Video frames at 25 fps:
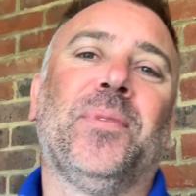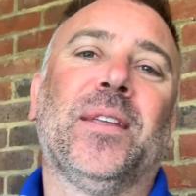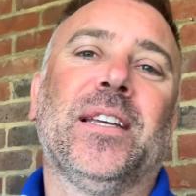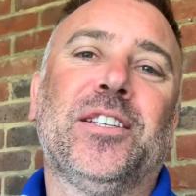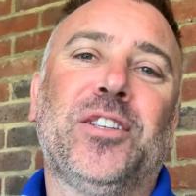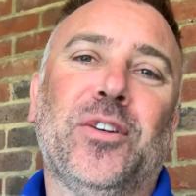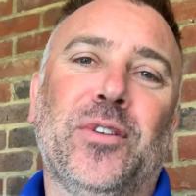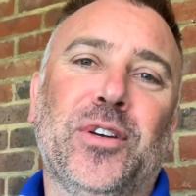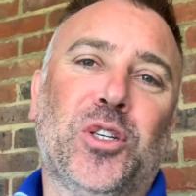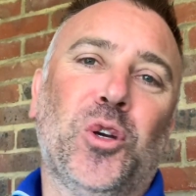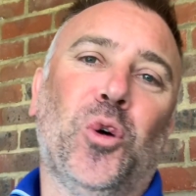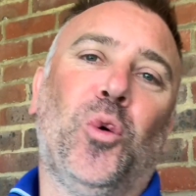
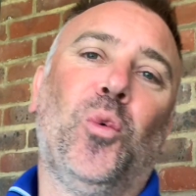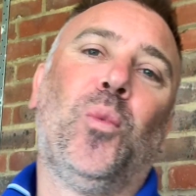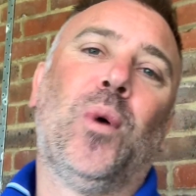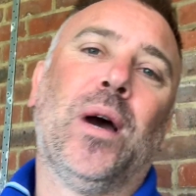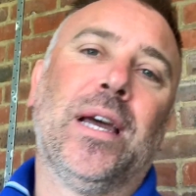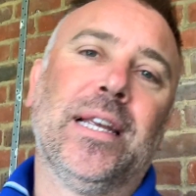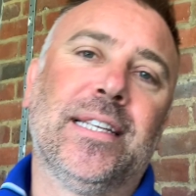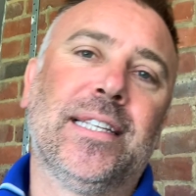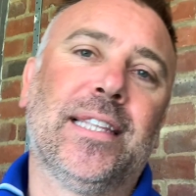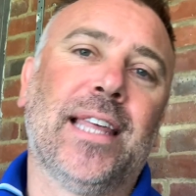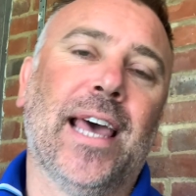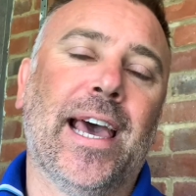So it's
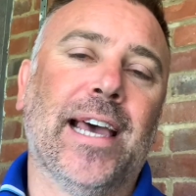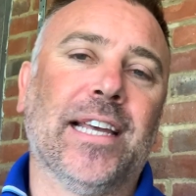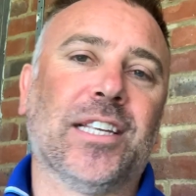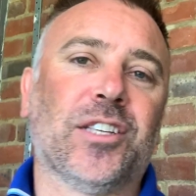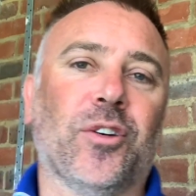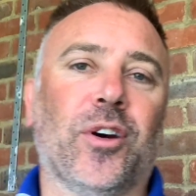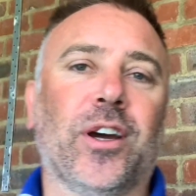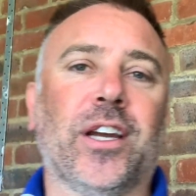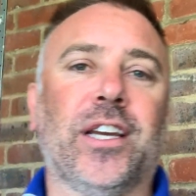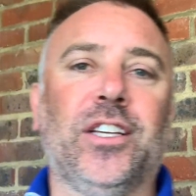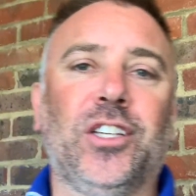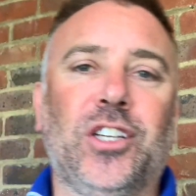always there,
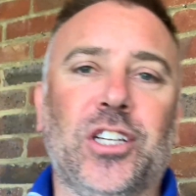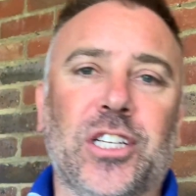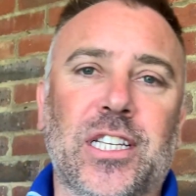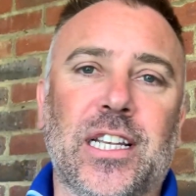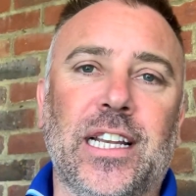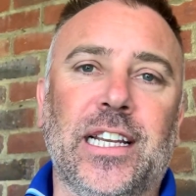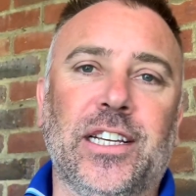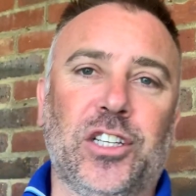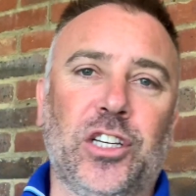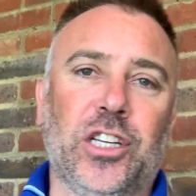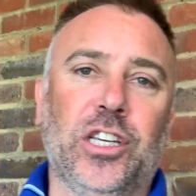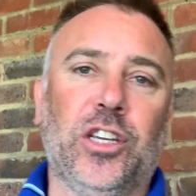so I can just
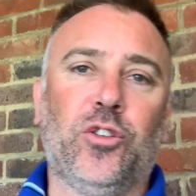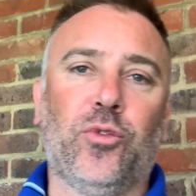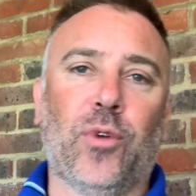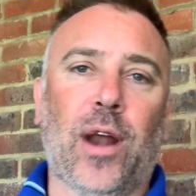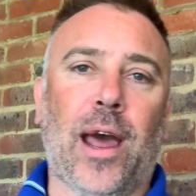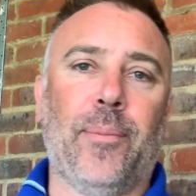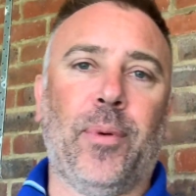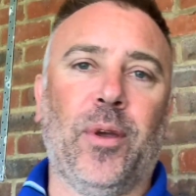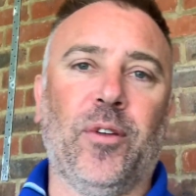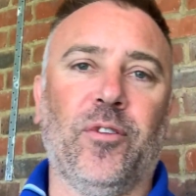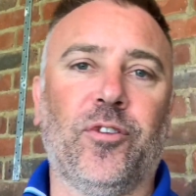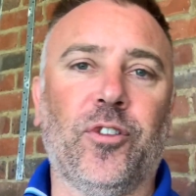literally
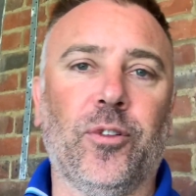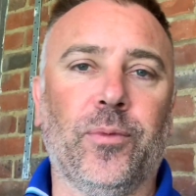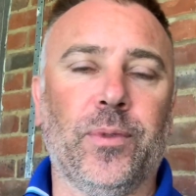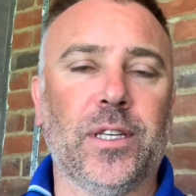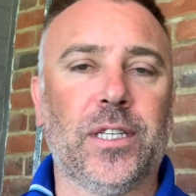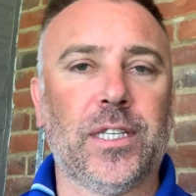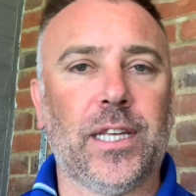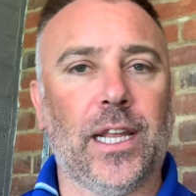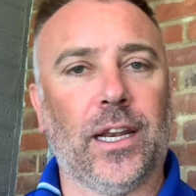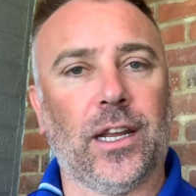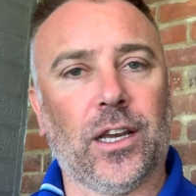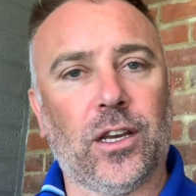grab it from the
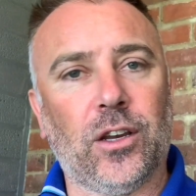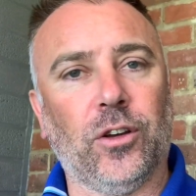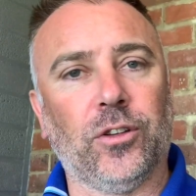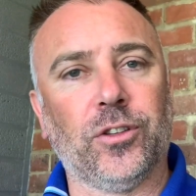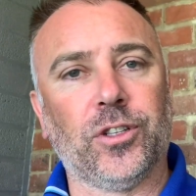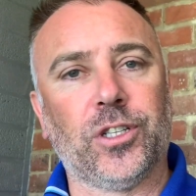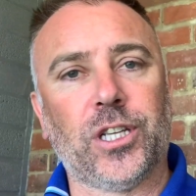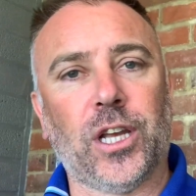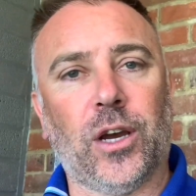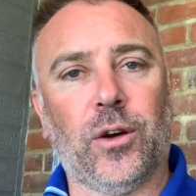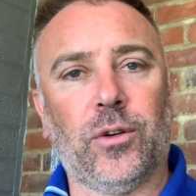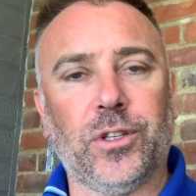center
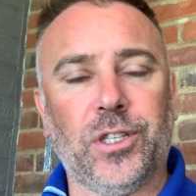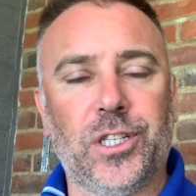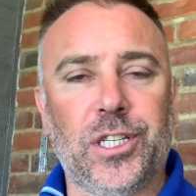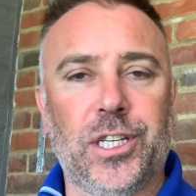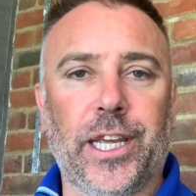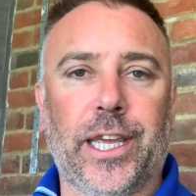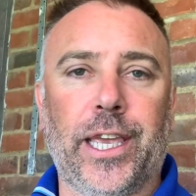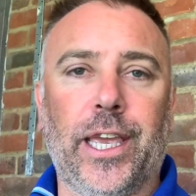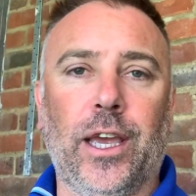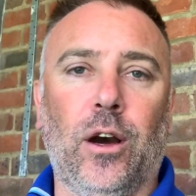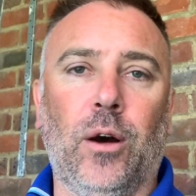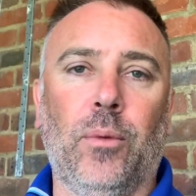console and
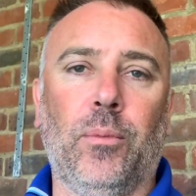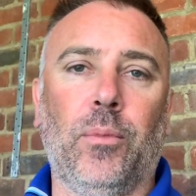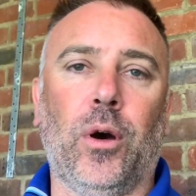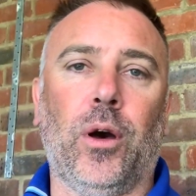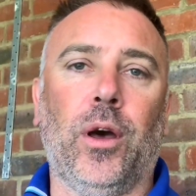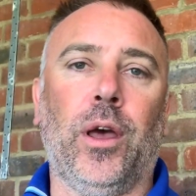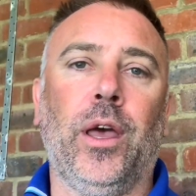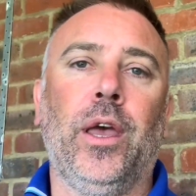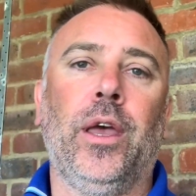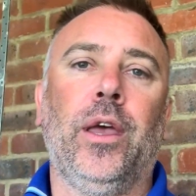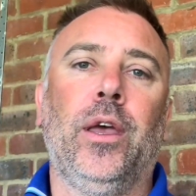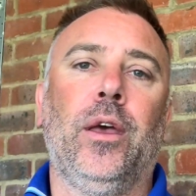stick it on my